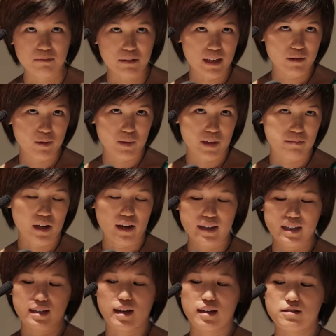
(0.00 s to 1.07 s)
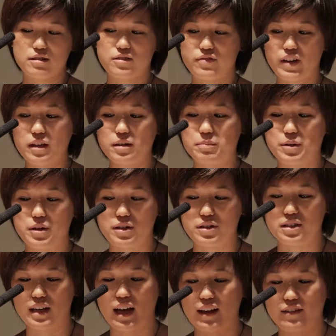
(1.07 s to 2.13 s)
sometimes when I'm talking to other
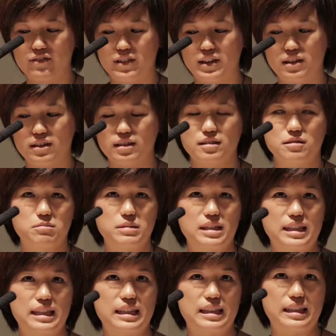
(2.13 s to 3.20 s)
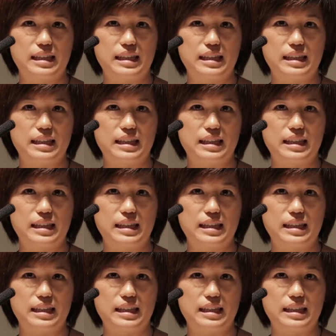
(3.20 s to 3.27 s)
developers, I feel a little bit like